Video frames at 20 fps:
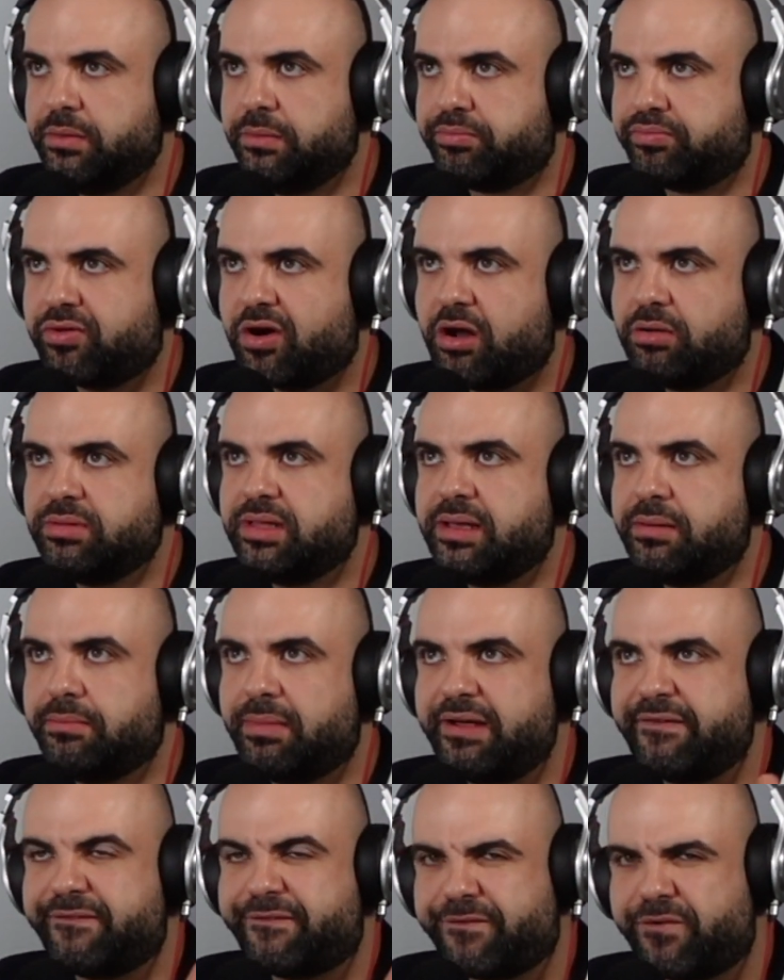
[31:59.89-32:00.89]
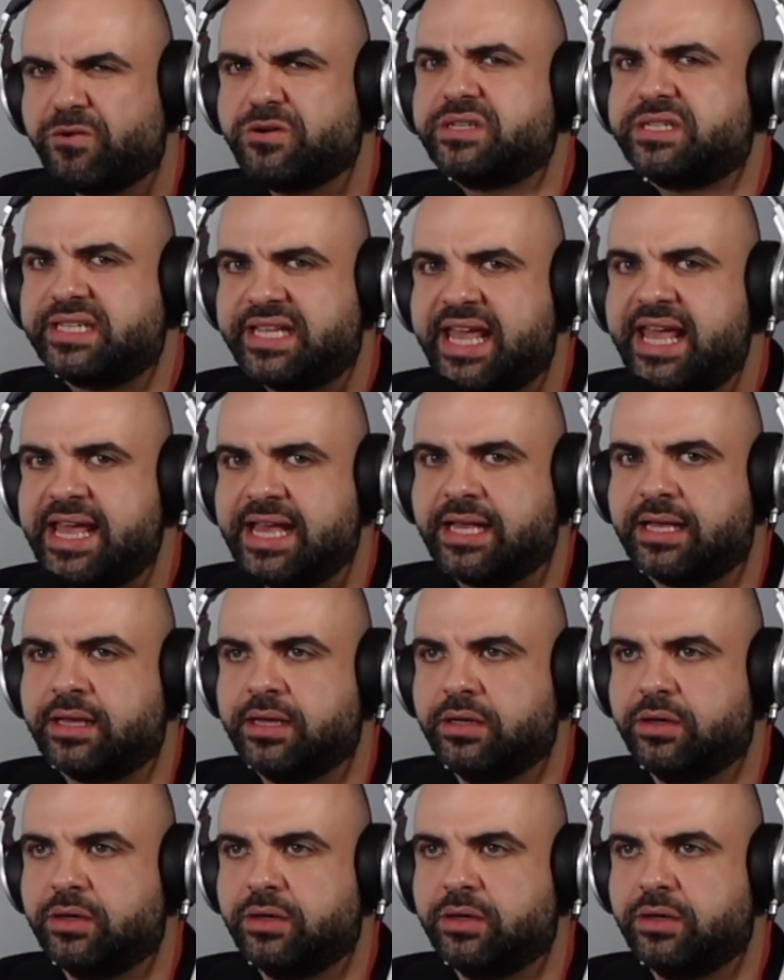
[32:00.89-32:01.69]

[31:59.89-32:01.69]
probably my first gig